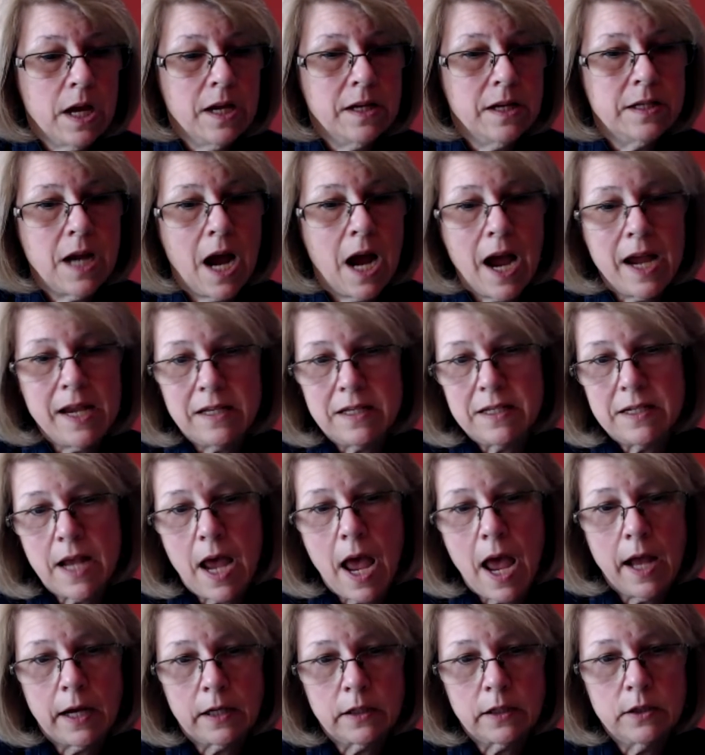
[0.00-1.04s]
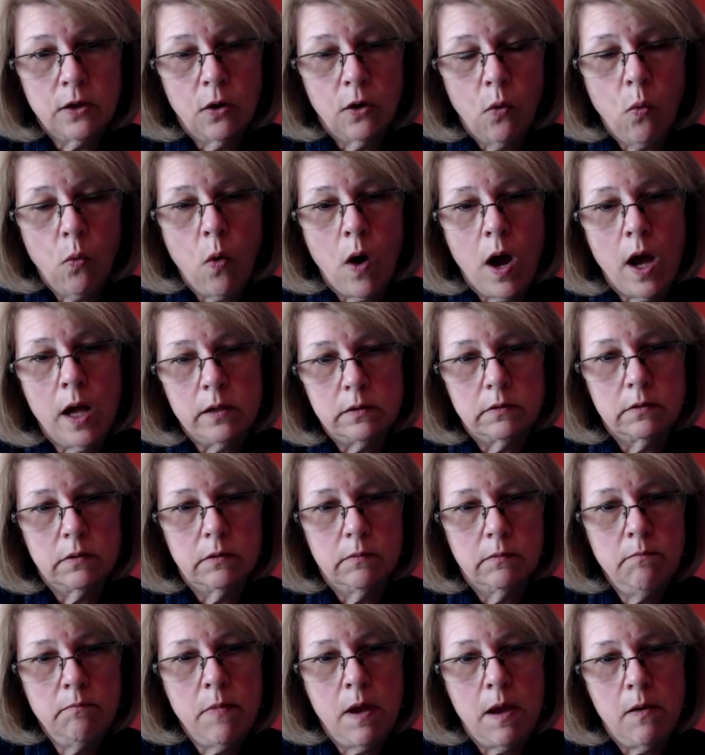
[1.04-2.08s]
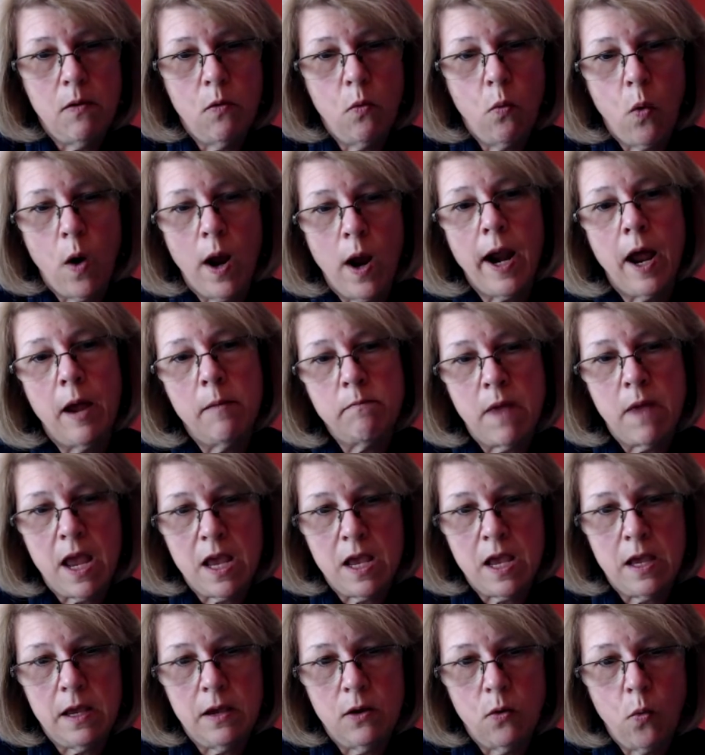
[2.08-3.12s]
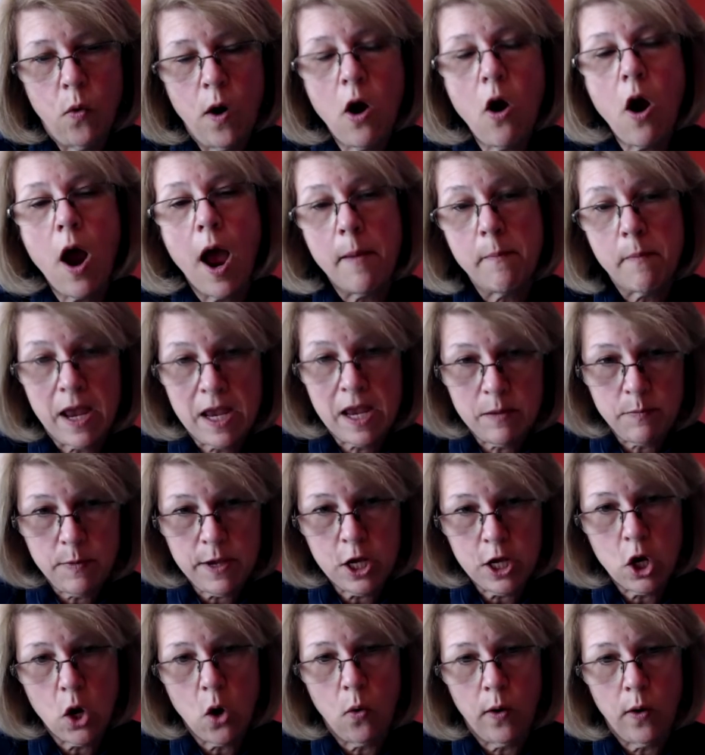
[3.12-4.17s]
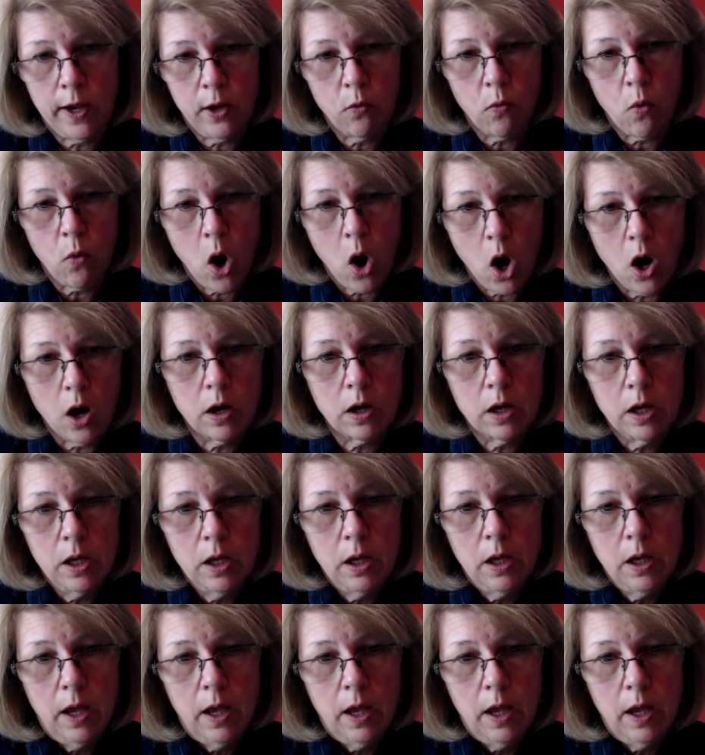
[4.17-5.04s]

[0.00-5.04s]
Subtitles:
dissect where I may be going wrong.